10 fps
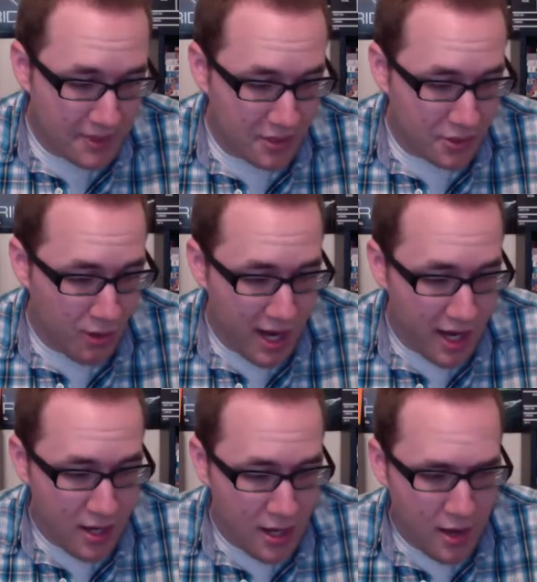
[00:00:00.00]
to
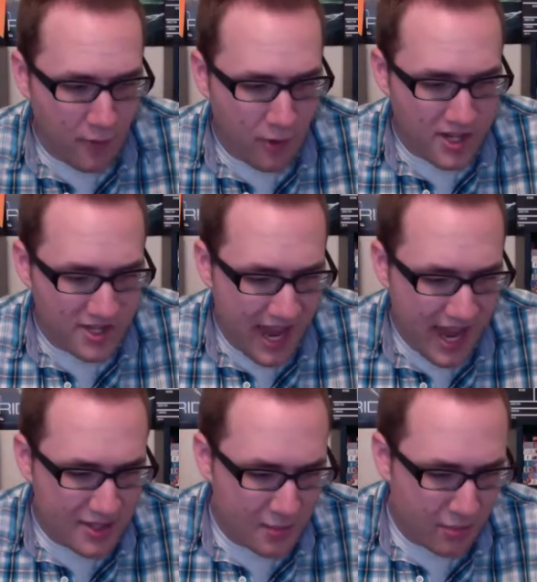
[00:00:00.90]
trade for a
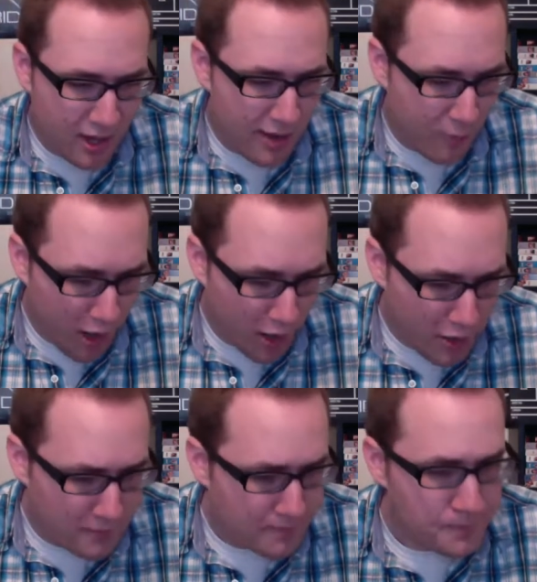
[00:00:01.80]
scant supply of
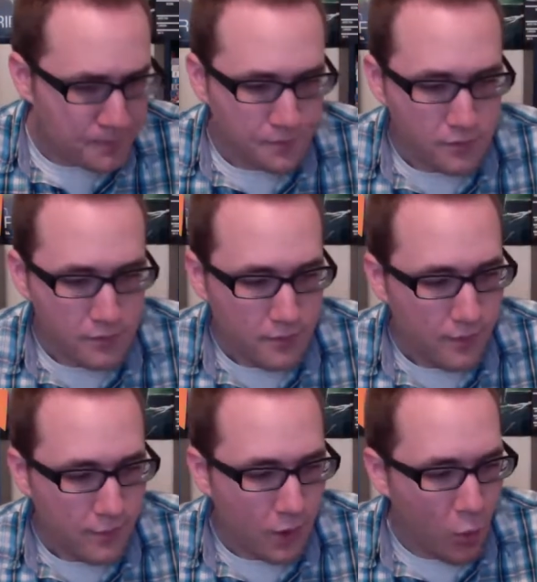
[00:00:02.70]
water.
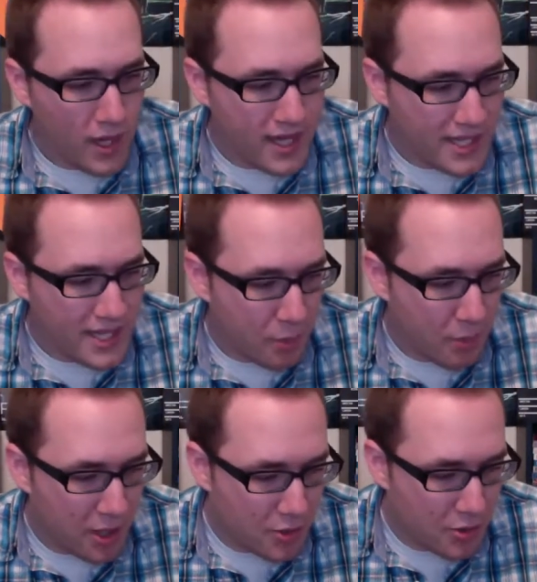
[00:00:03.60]
When his
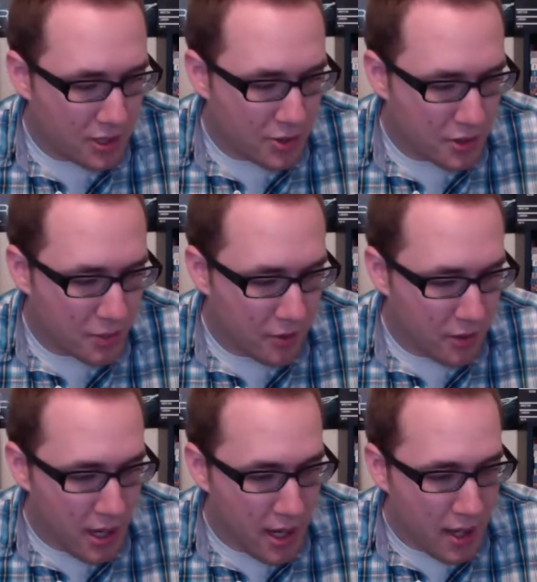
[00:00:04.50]
perpetually
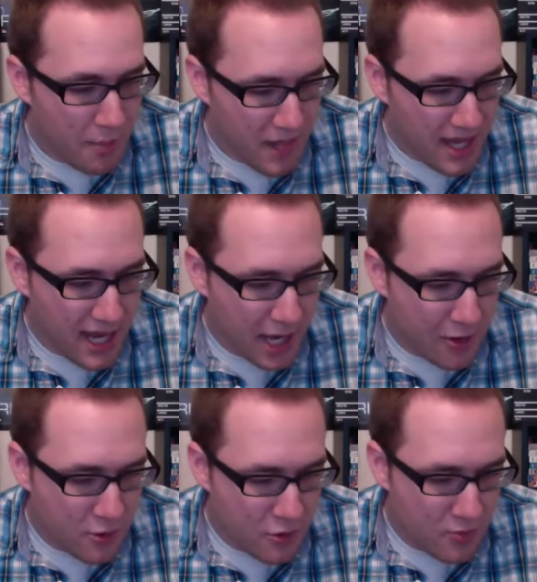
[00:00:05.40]
chipper,
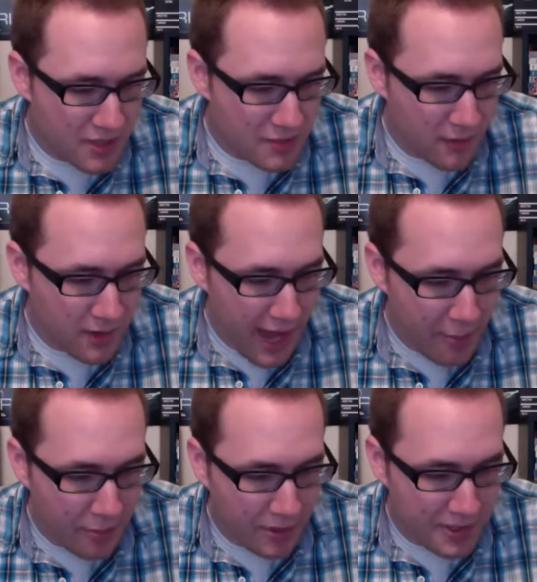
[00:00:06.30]
pink-haired new best friend
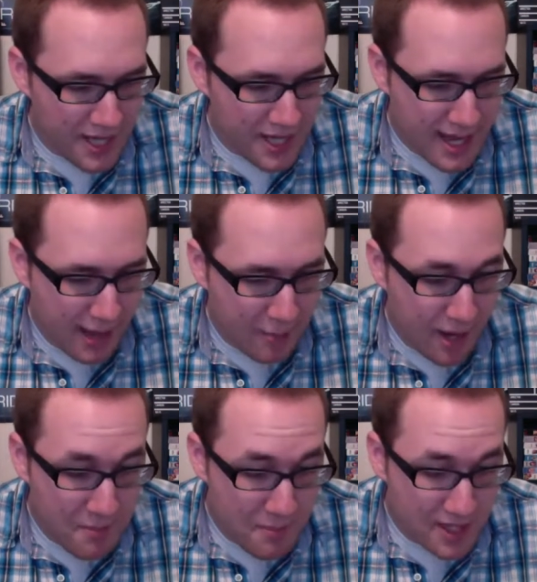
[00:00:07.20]
Apple is kidnapped by
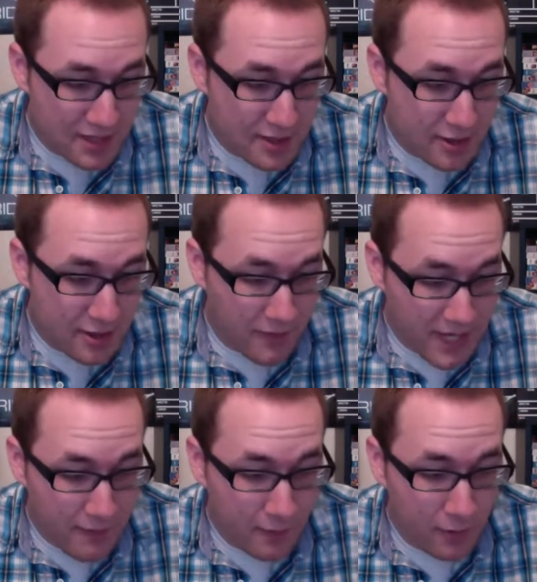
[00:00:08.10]
a minion of
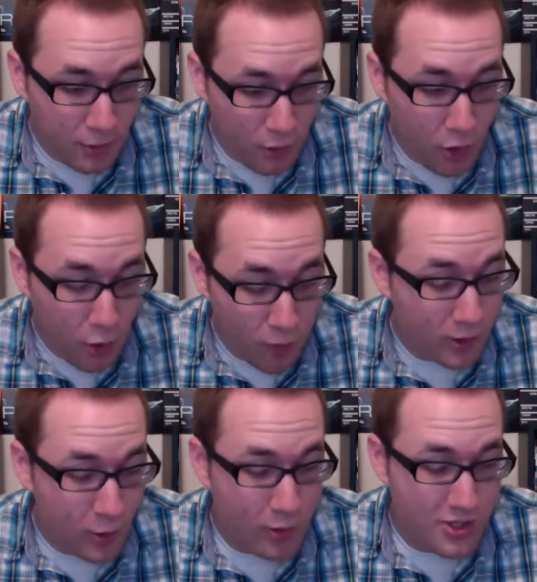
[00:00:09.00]
evil
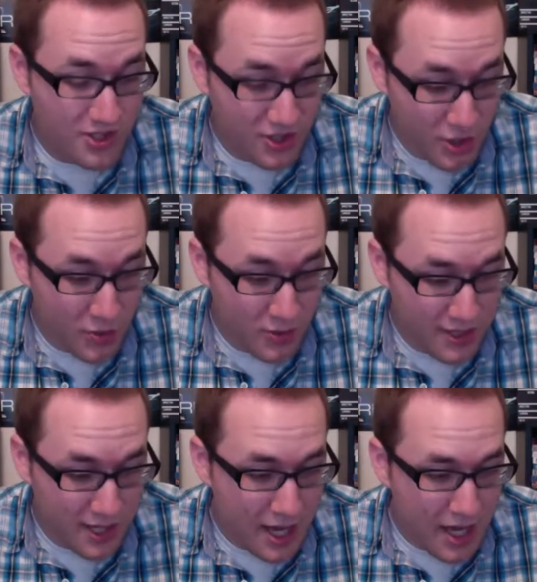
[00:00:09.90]
overlord
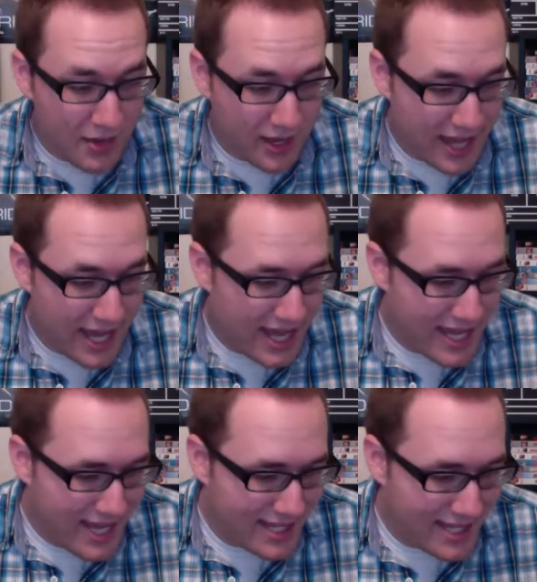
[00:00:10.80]
Zeus, the
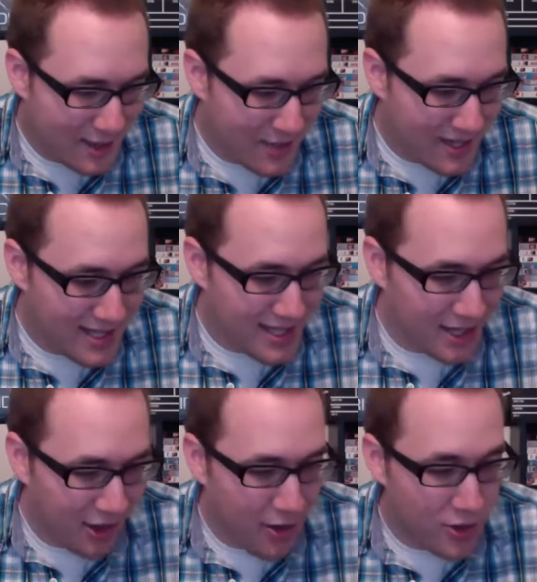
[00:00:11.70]
kid summons the
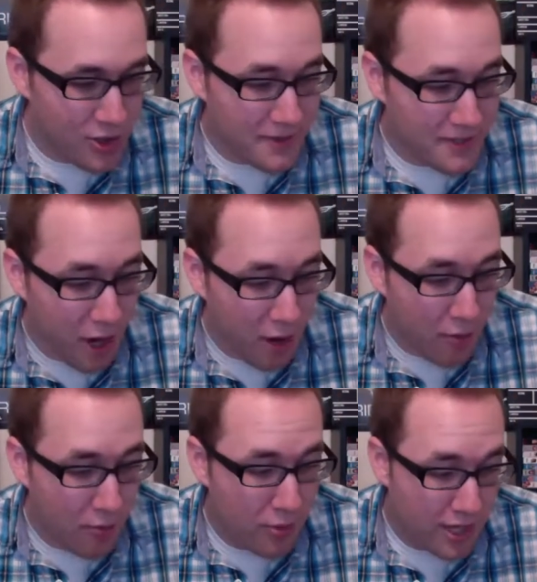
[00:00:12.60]
courage of his
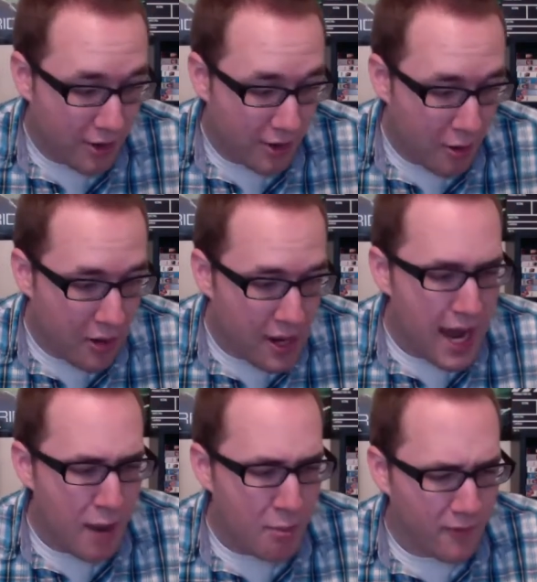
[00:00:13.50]
comic book hero and